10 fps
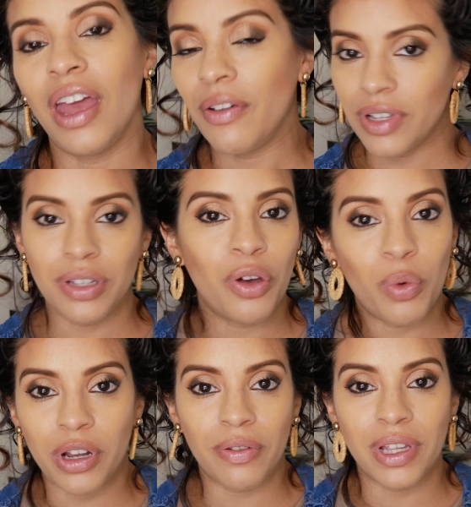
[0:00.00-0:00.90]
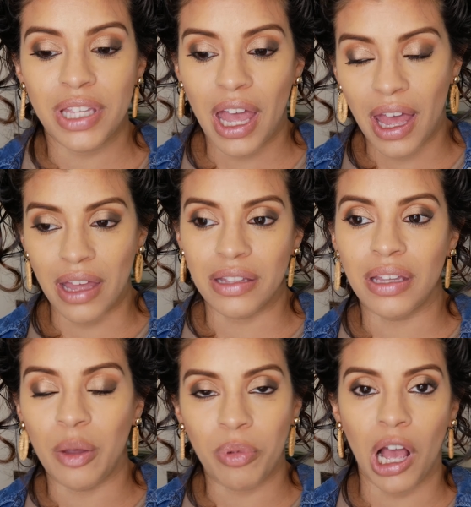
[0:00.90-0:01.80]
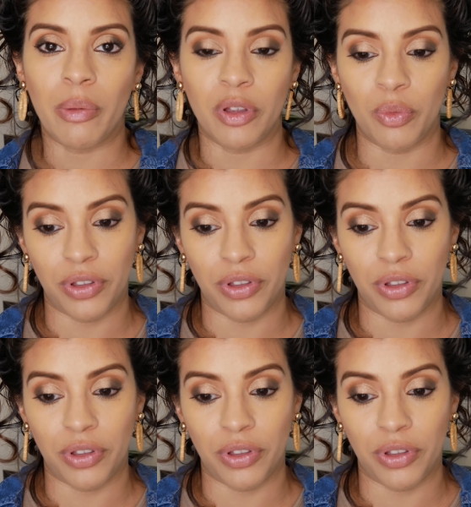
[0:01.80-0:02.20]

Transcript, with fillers: every single one of us has a problem